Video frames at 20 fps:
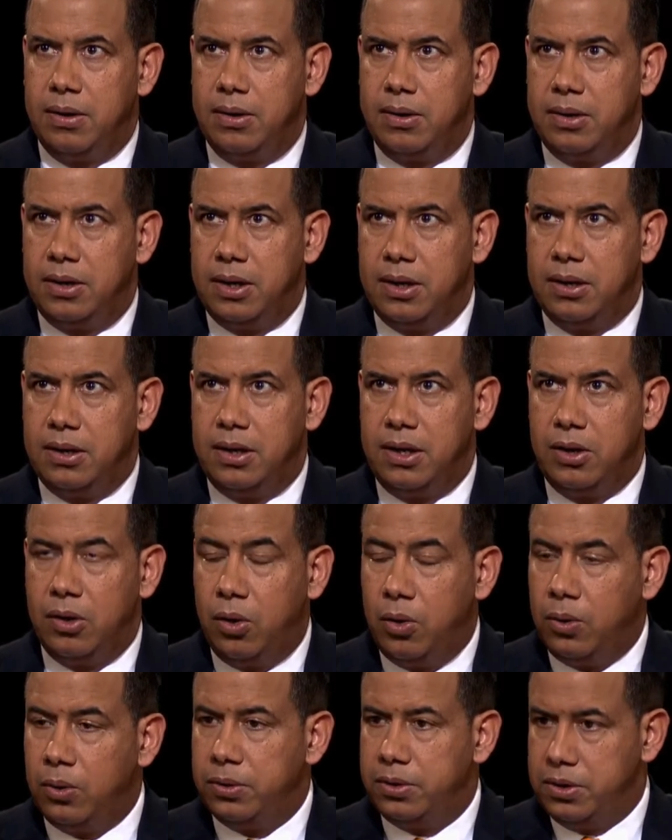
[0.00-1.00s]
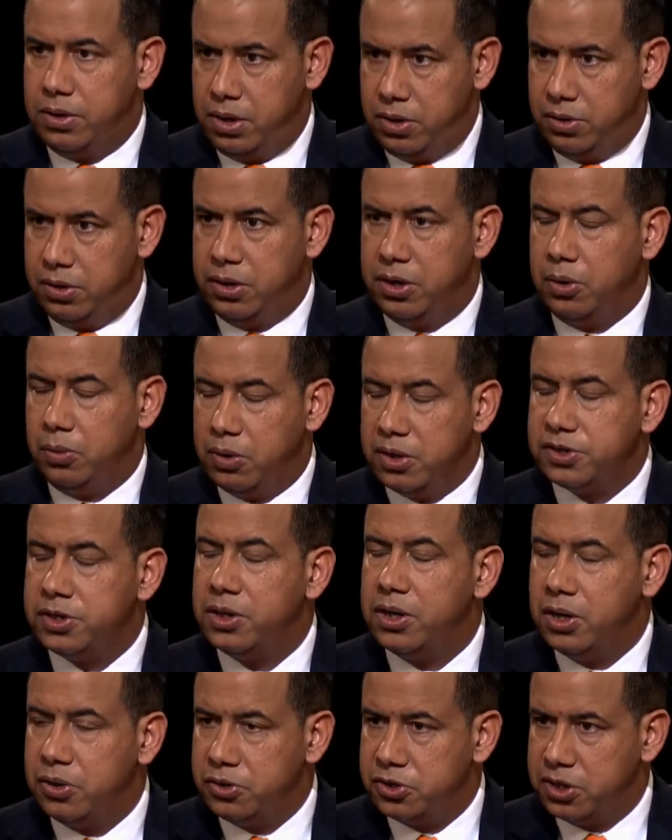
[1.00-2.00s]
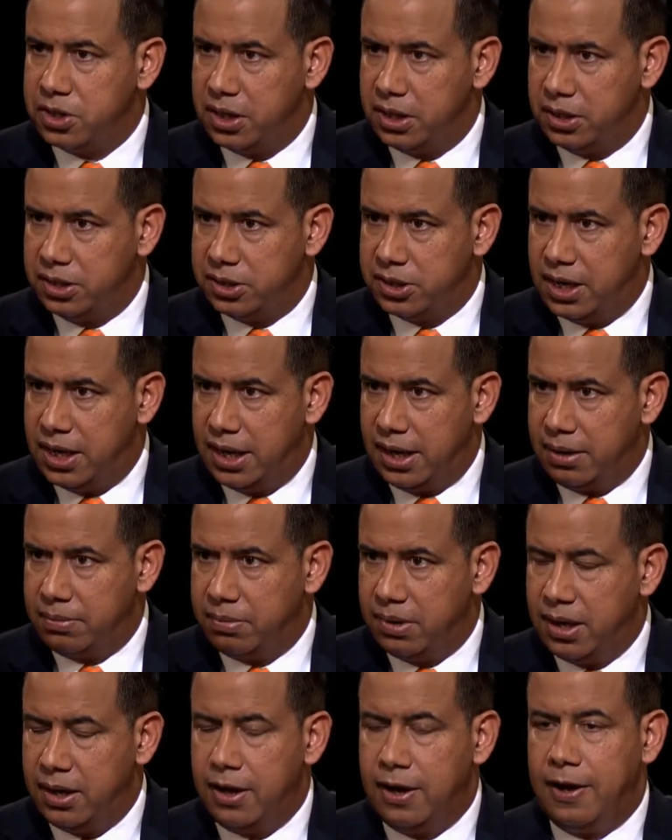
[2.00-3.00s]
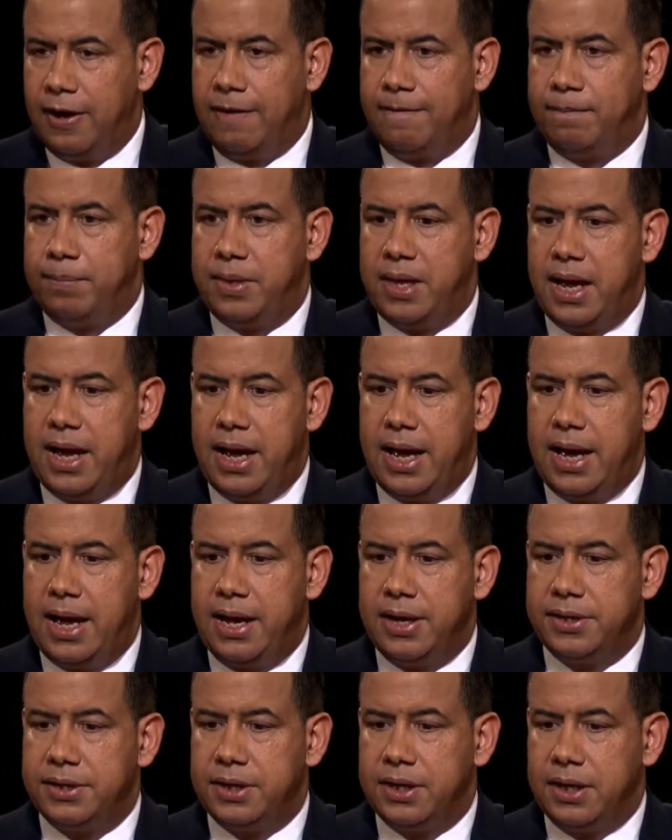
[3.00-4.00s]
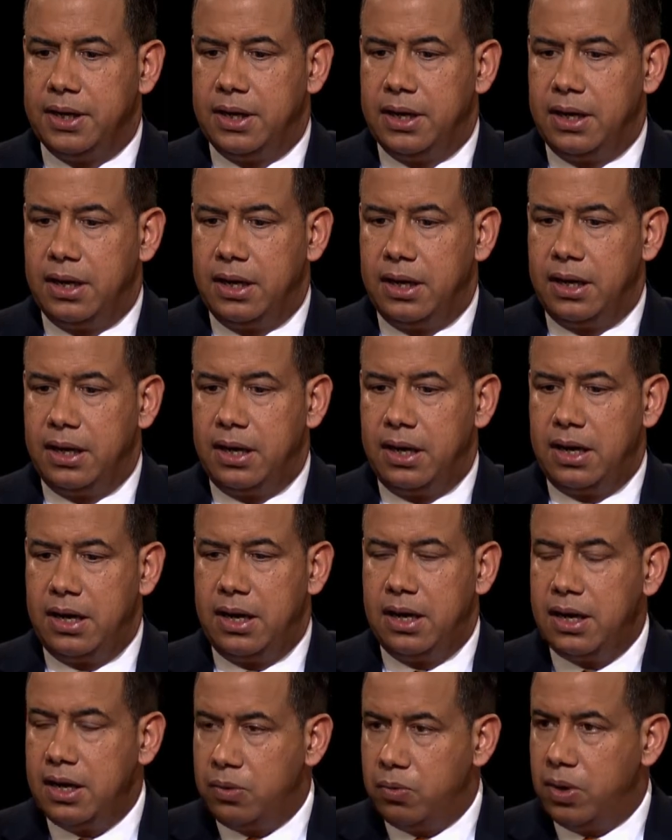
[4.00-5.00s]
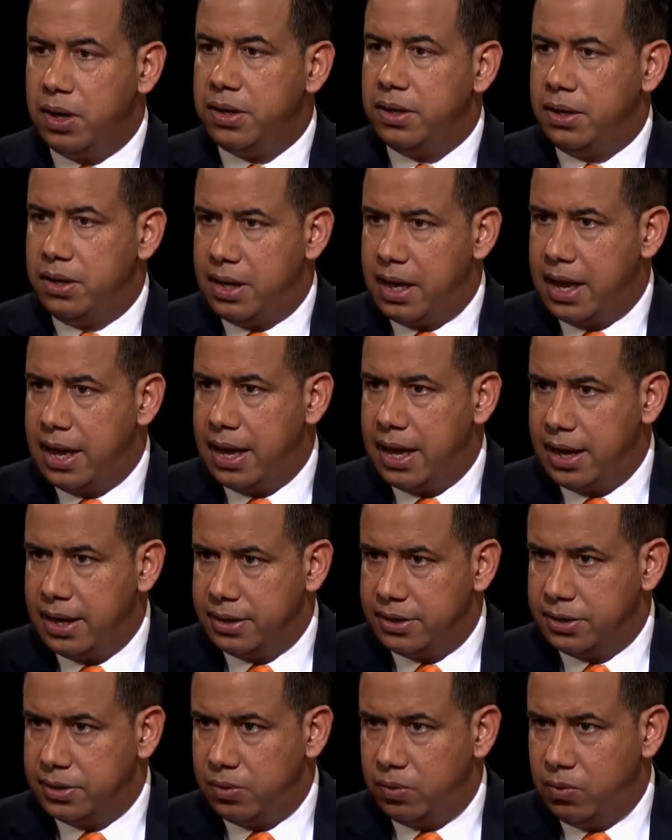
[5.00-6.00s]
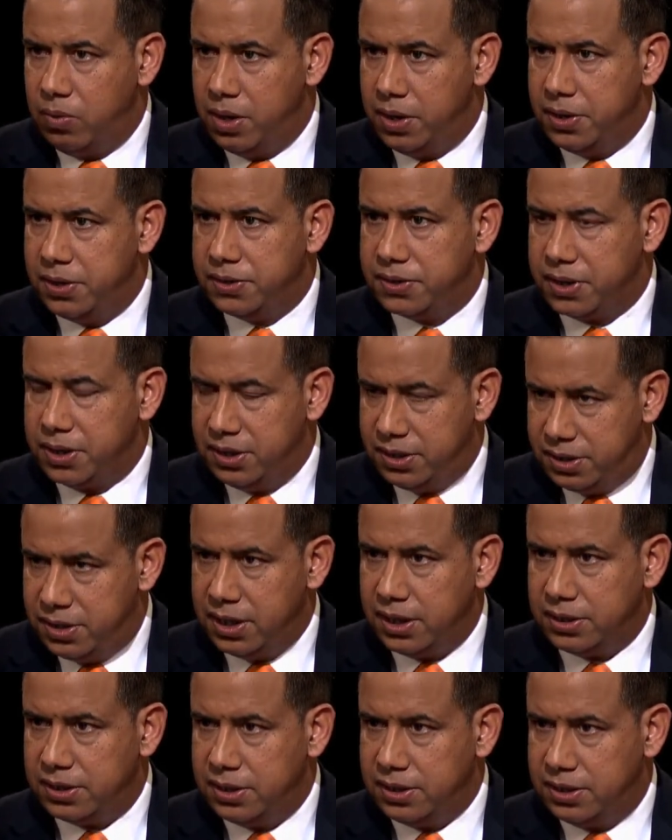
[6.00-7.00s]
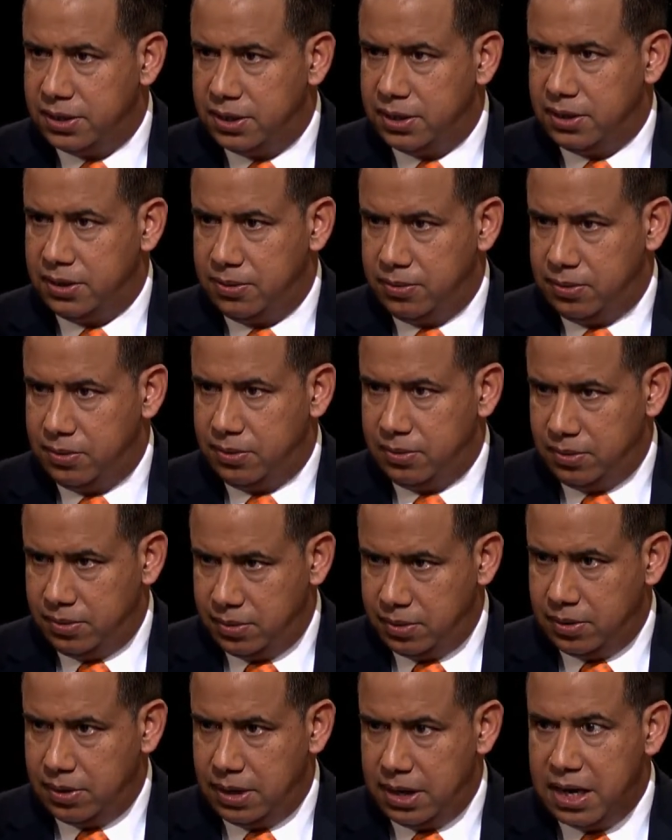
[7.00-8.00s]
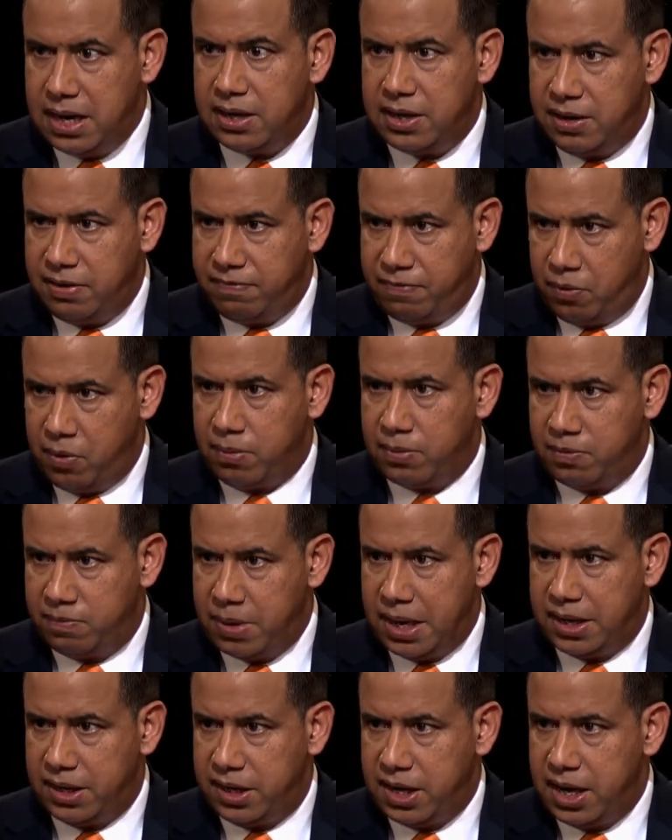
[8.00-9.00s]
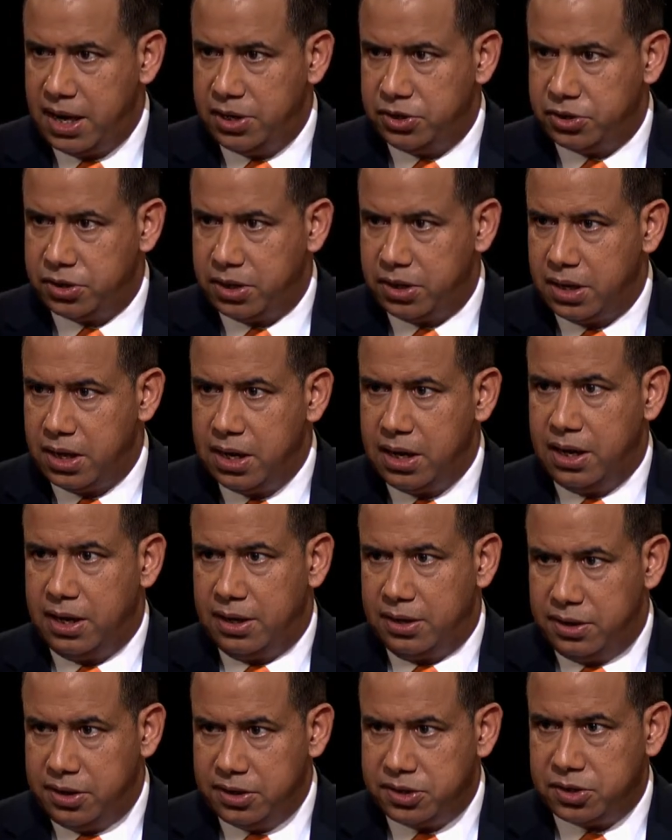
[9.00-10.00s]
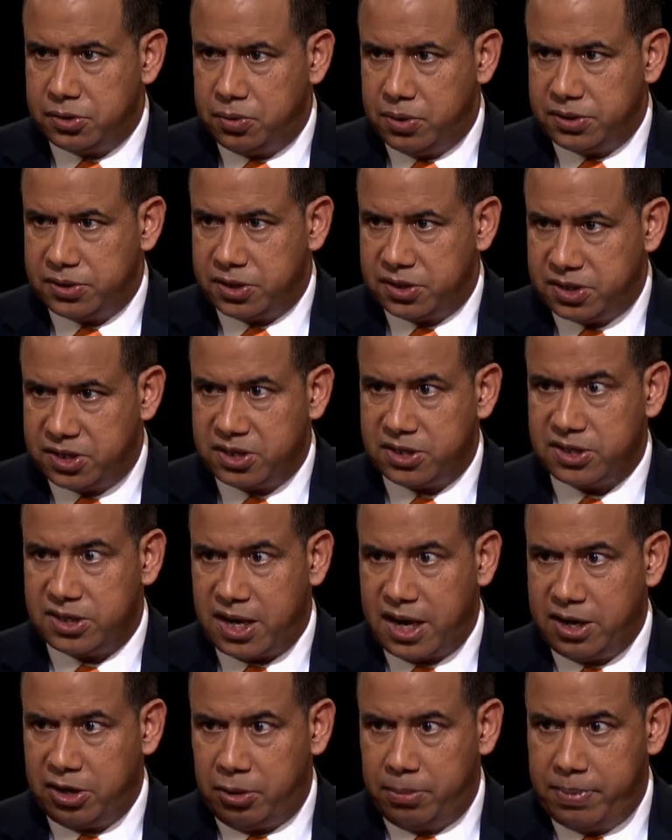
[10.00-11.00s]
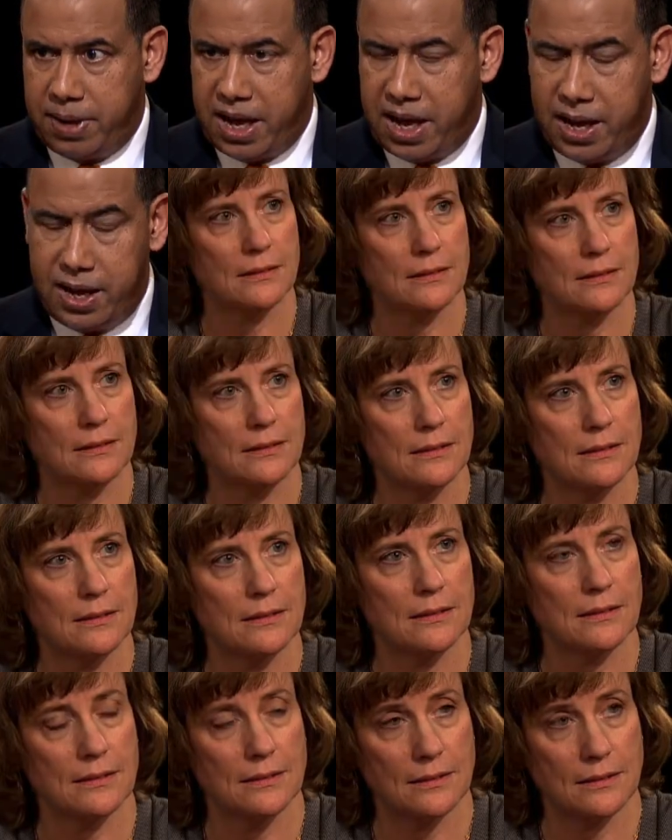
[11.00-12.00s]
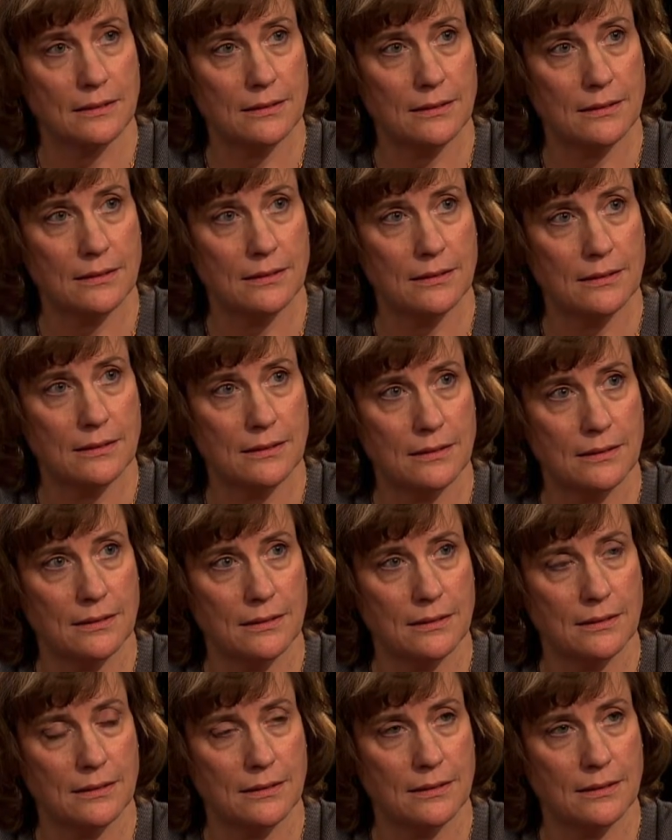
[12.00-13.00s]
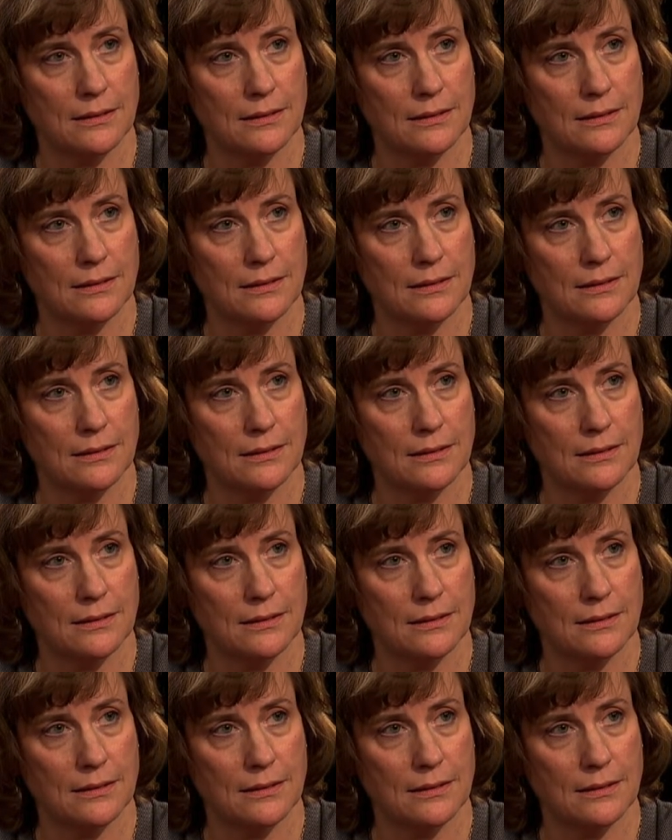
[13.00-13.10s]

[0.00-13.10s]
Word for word: The, the old, no, there was a notion at a time that anyone that was addicted to yeah. any form of medication, this was a societal bad and needed to be prosecuted.